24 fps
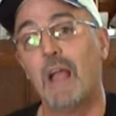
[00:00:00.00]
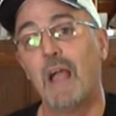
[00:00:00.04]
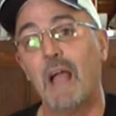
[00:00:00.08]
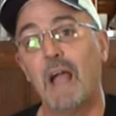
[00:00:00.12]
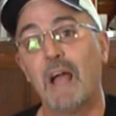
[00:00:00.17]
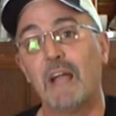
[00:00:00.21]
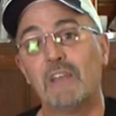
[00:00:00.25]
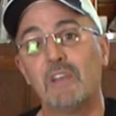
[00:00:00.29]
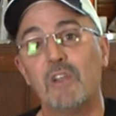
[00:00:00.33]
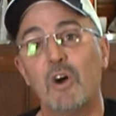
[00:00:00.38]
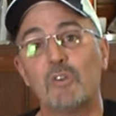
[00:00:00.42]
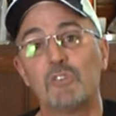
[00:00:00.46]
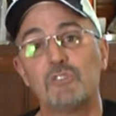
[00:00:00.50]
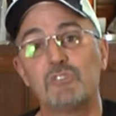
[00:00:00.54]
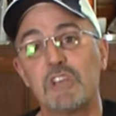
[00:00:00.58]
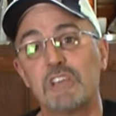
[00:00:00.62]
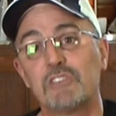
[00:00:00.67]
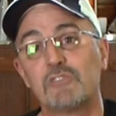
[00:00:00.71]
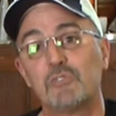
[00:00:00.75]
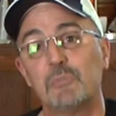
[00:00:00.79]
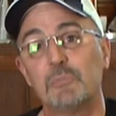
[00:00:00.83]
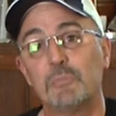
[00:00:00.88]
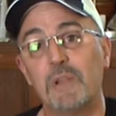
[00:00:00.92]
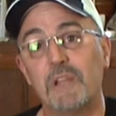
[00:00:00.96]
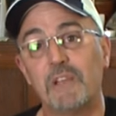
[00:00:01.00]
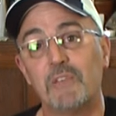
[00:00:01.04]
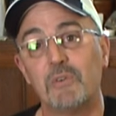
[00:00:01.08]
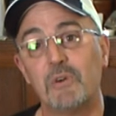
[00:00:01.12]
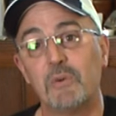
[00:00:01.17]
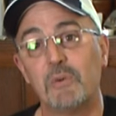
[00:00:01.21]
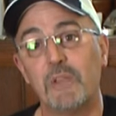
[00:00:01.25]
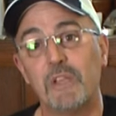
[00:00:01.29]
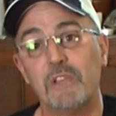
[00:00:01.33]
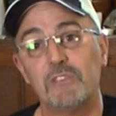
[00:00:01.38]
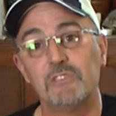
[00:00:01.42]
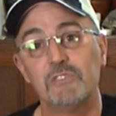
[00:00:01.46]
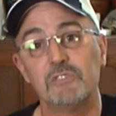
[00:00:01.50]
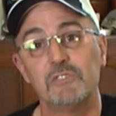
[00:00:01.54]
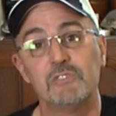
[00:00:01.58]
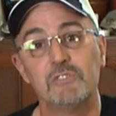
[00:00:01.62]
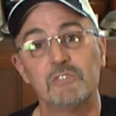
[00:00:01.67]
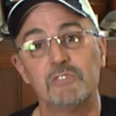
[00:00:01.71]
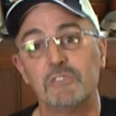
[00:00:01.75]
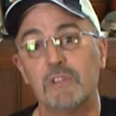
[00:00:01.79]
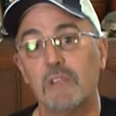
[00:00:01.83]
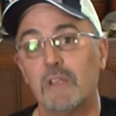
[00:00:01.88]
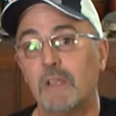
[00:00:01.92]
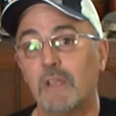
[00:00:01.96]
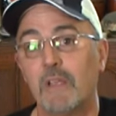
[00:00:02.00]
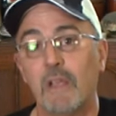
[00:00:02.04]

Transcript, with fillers: and not just to play variations